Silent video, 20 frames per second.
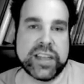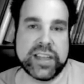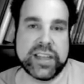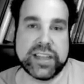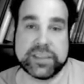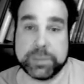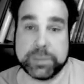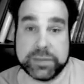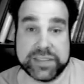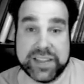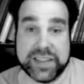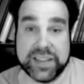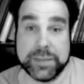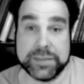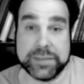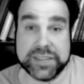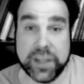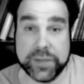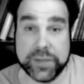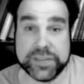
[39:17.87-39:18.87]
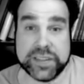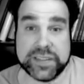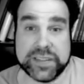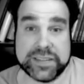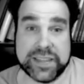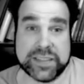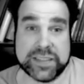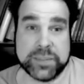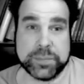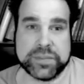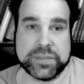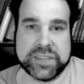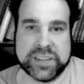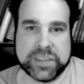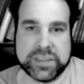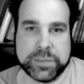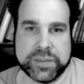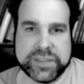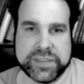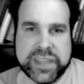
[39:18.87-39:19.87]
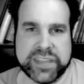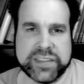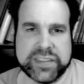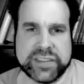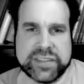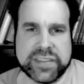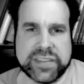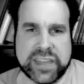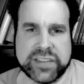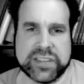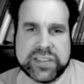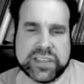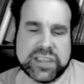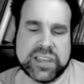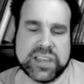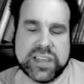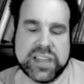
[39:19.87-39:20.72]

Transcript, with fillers: is present themselves as the sensible center